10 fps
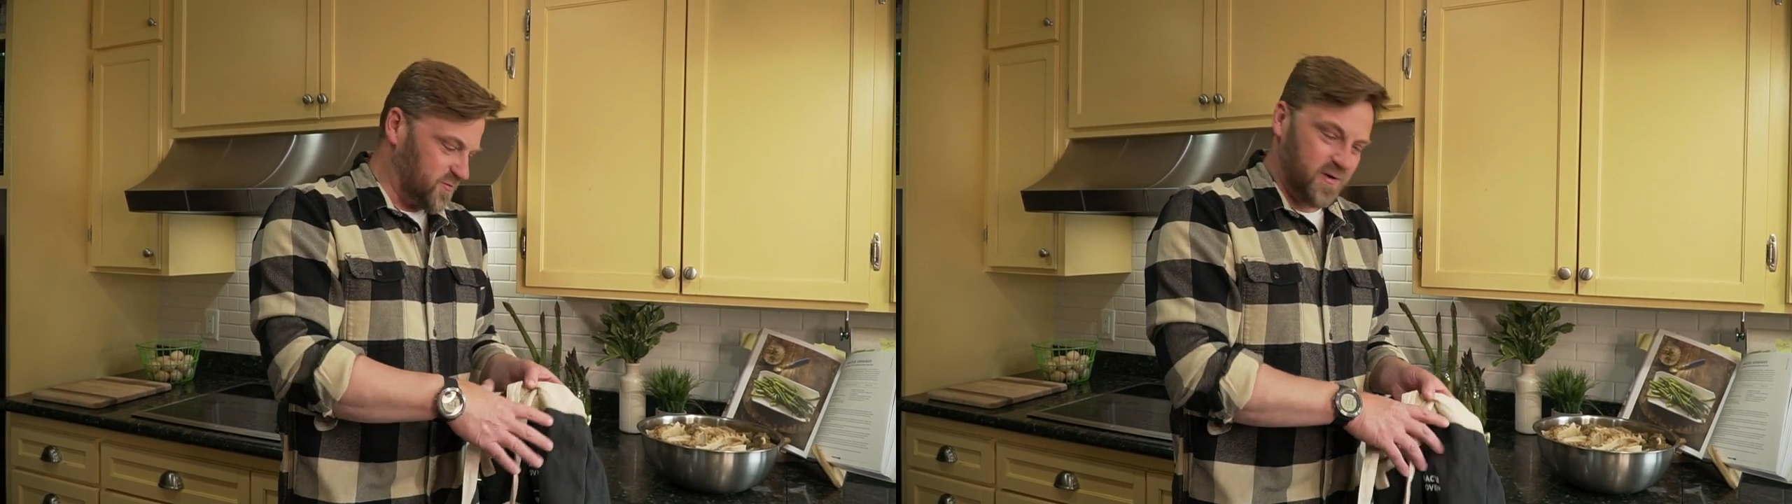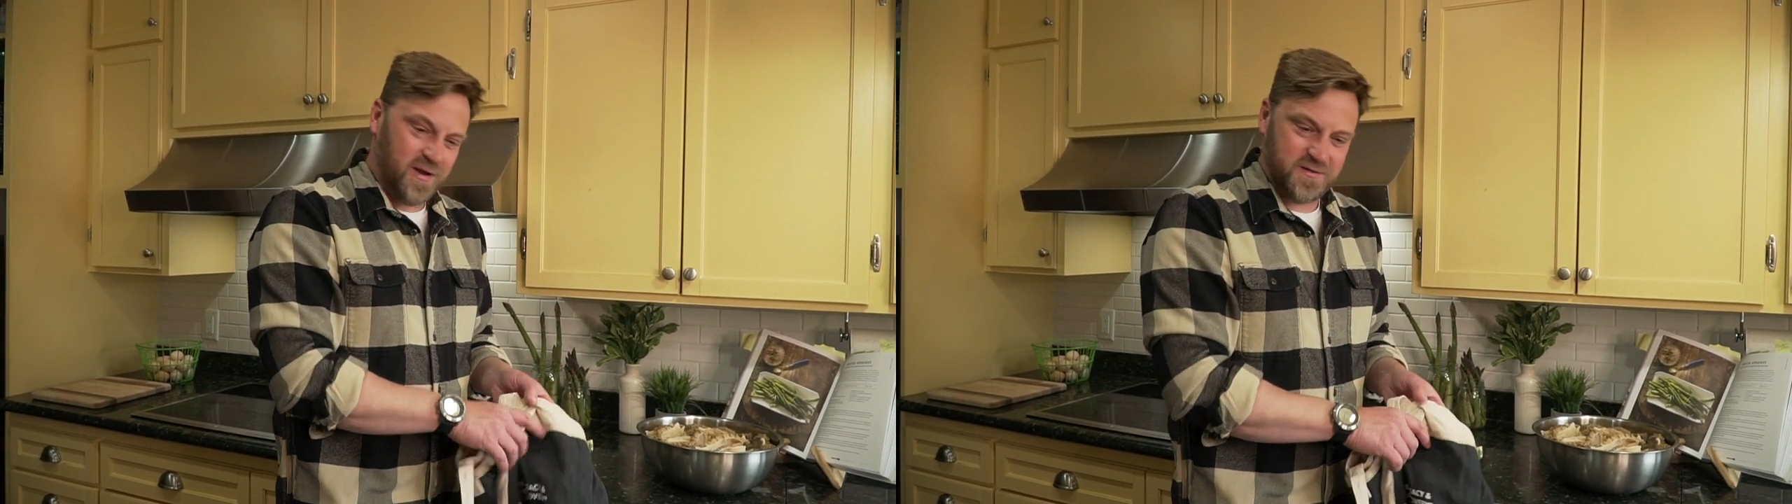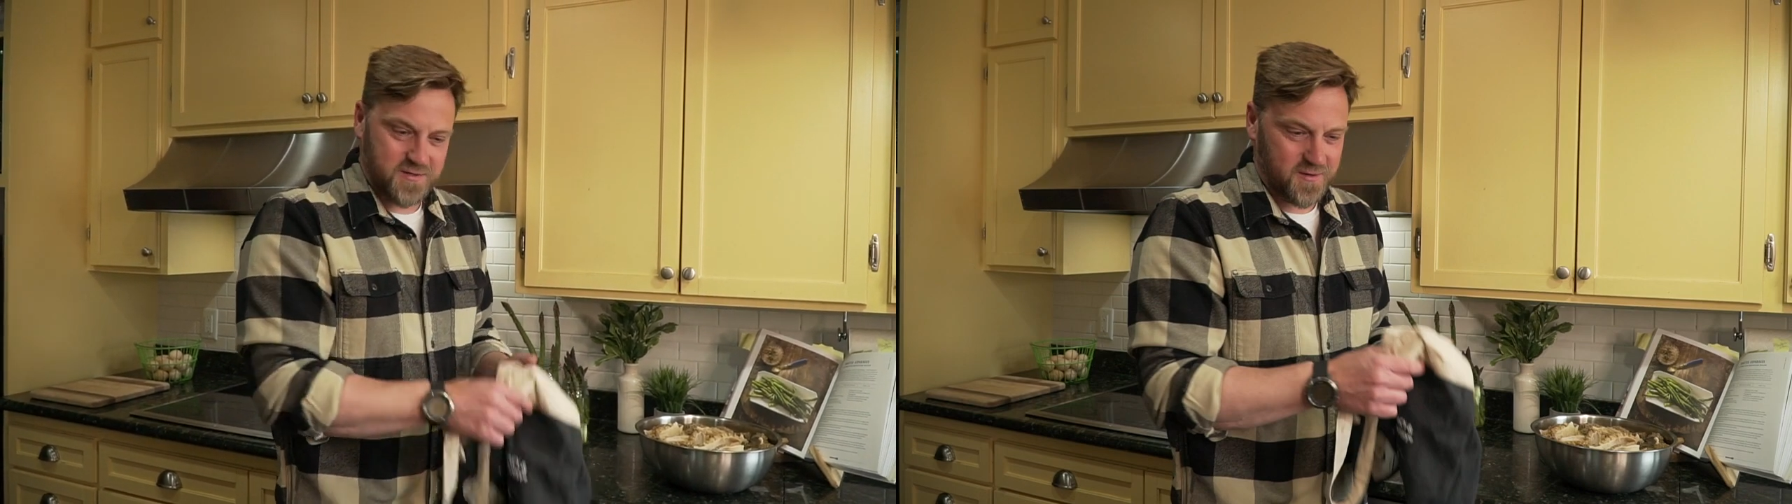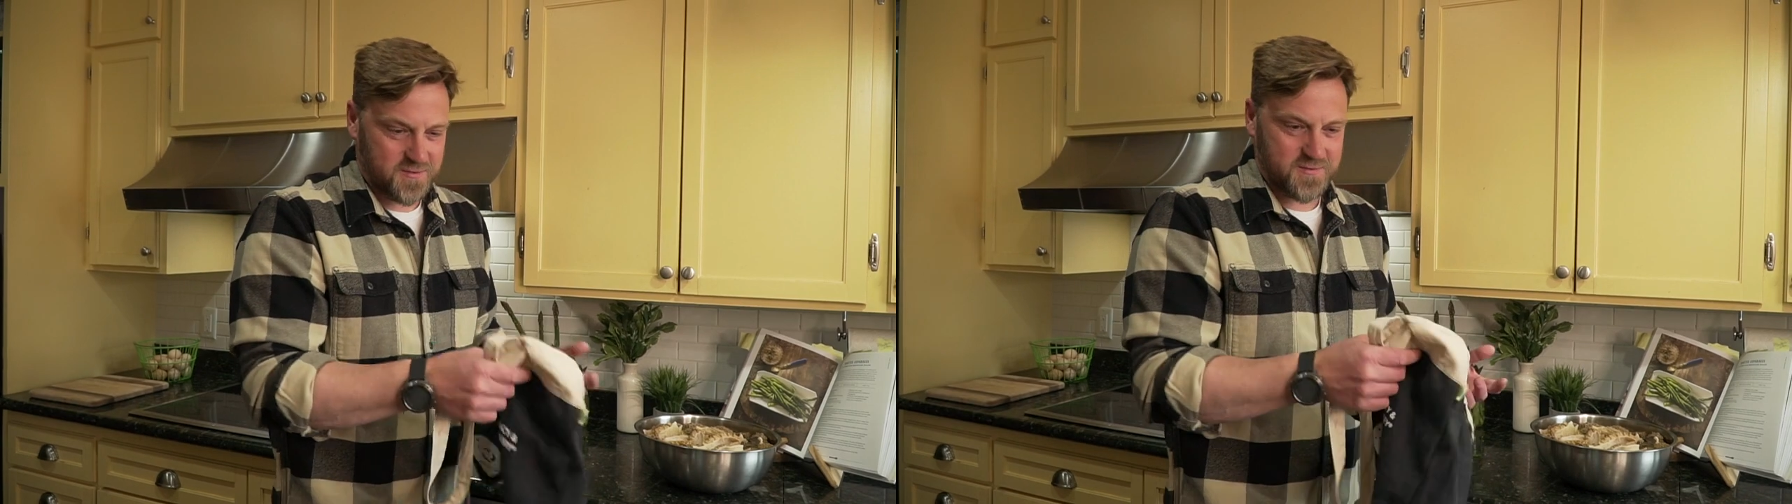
for next year.